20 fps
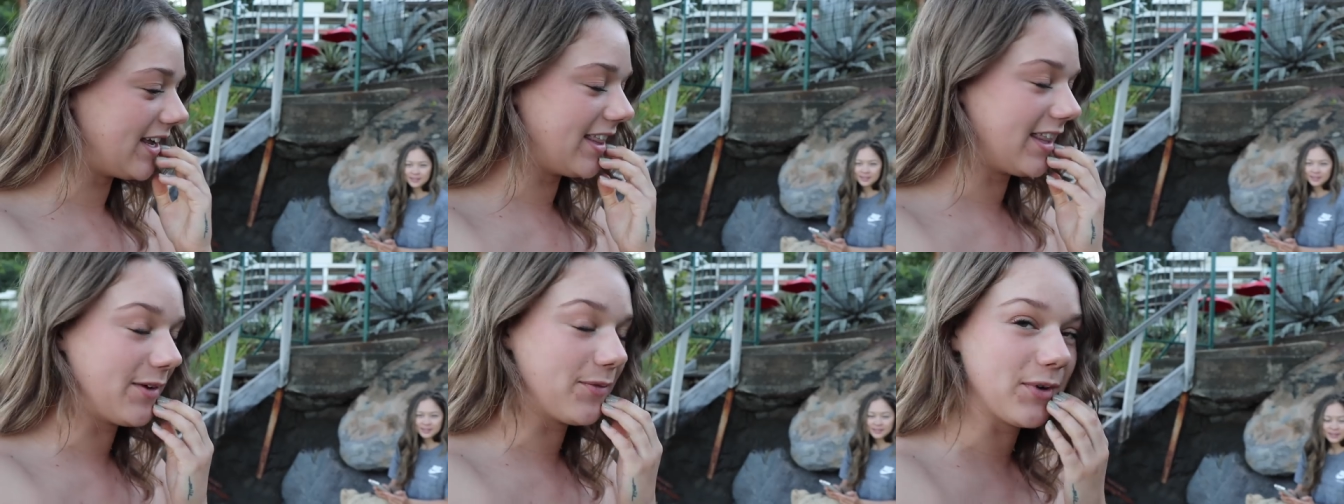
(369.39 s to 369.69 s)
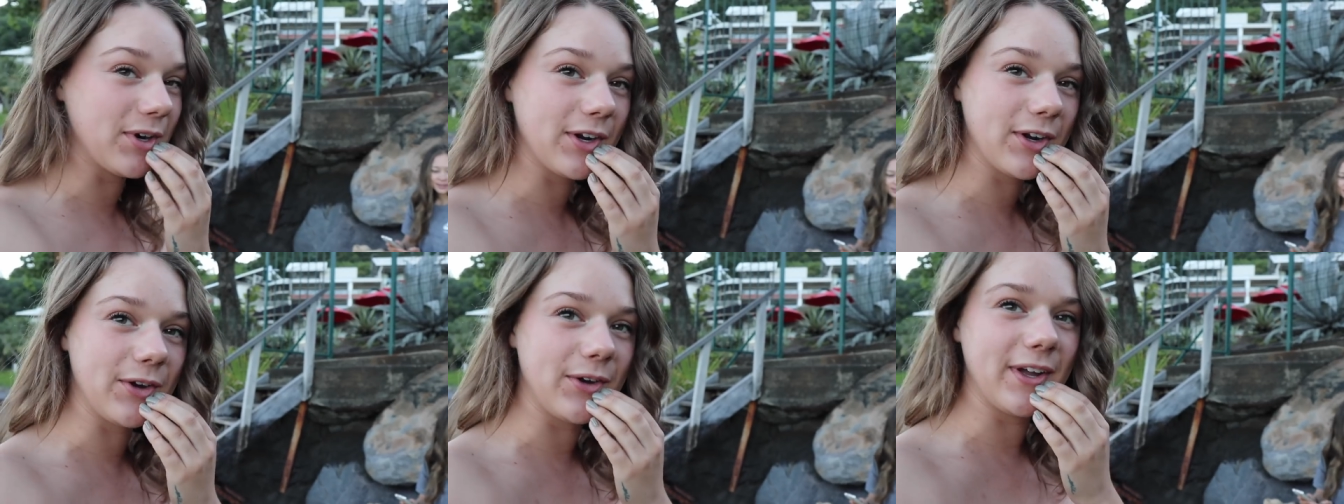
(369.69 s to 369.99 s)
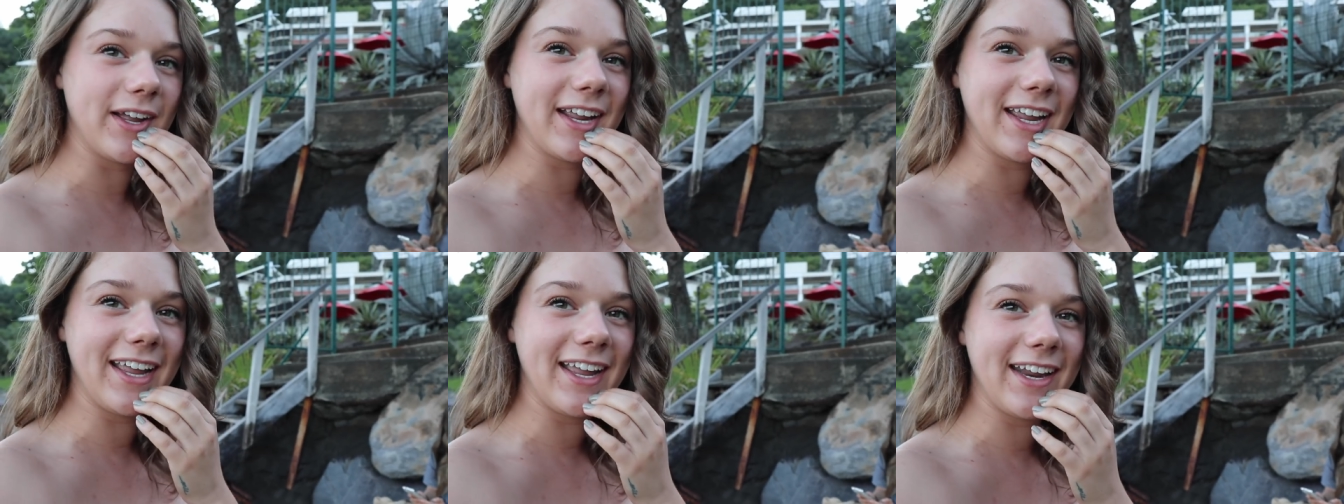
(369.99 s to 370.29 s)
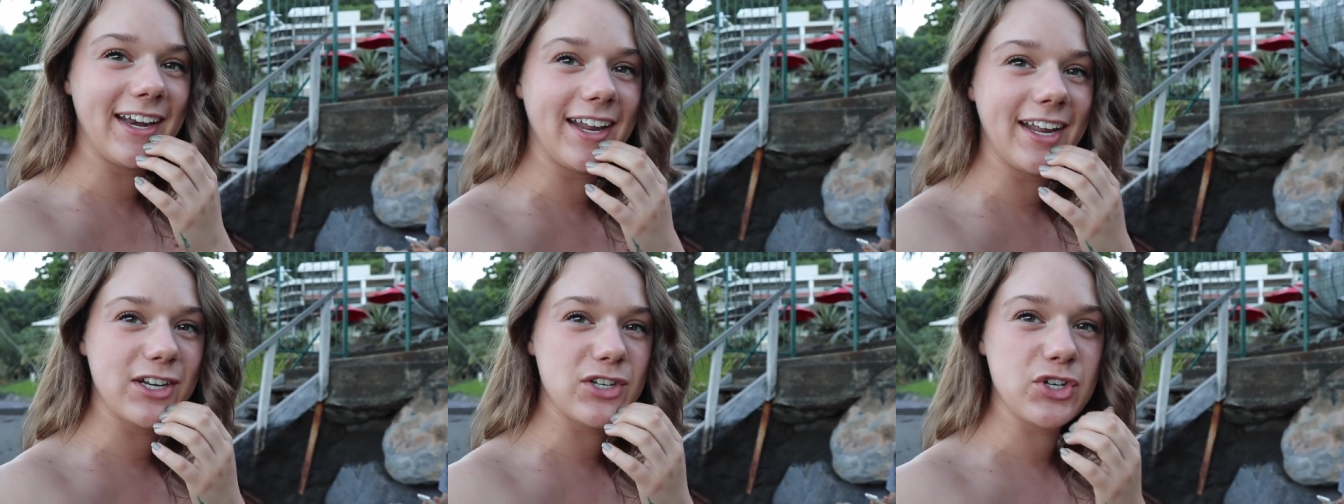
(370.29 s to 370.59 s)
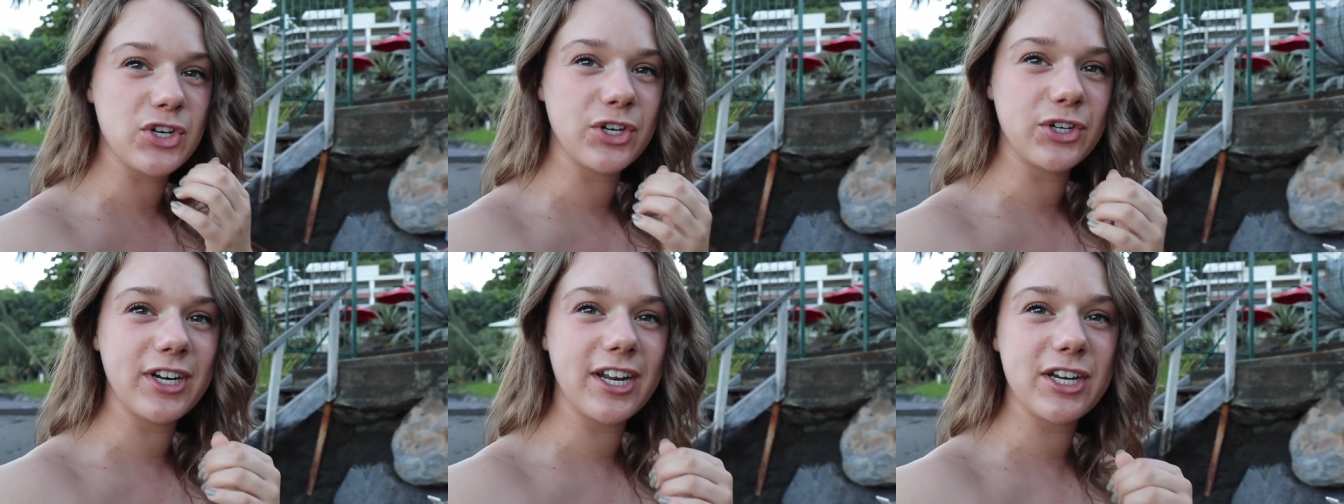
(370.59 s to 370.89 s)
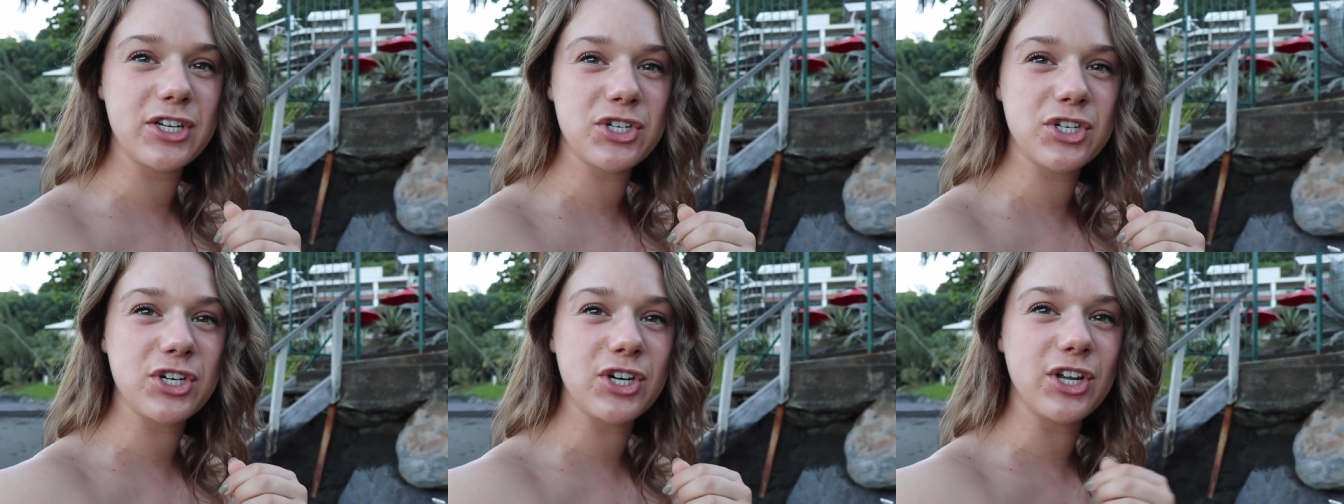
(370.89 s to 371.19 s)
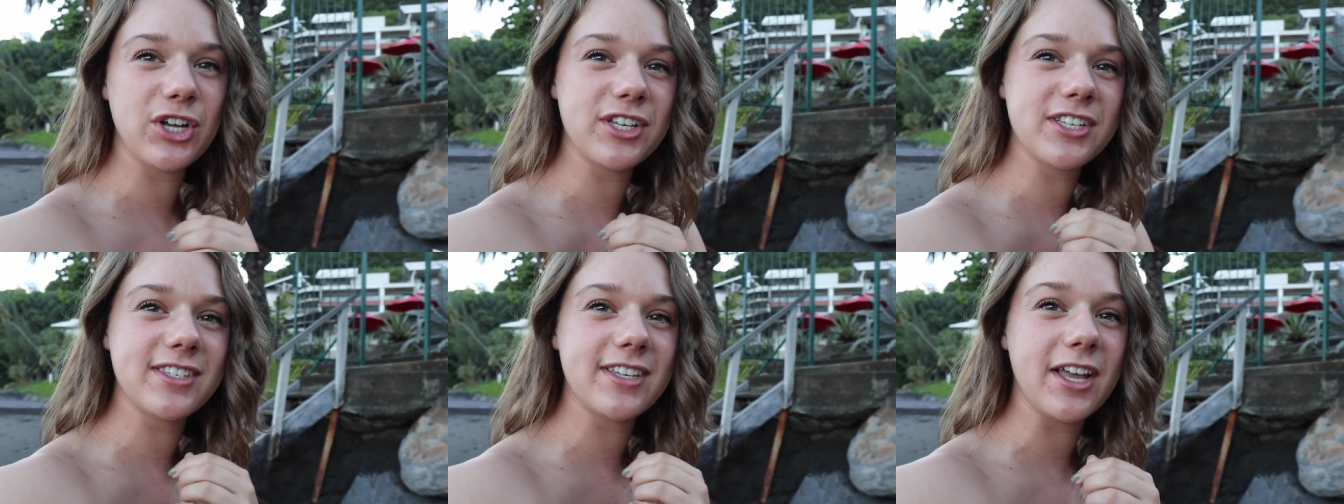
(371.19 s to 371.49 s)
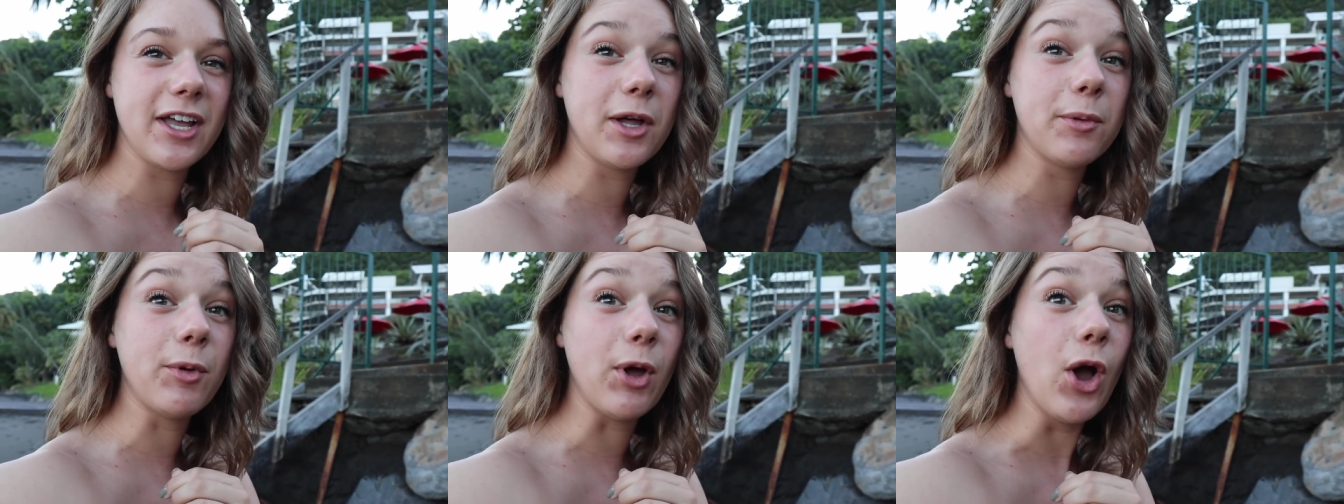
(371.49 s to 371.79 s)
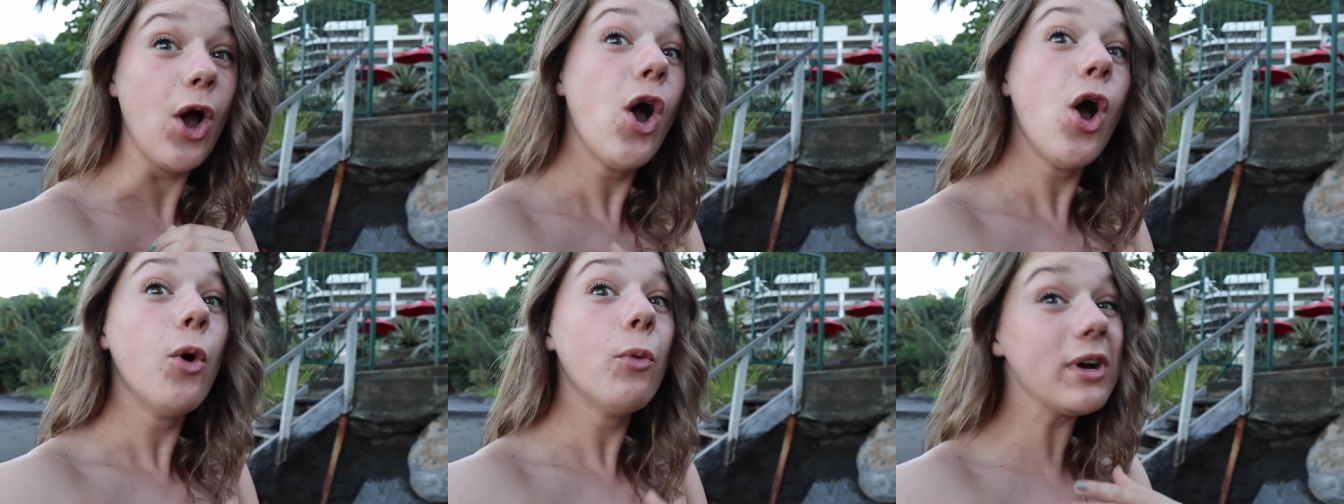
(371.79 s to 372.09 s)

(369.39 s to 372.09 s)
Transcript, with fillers: and then we're going in a traditional sailboat,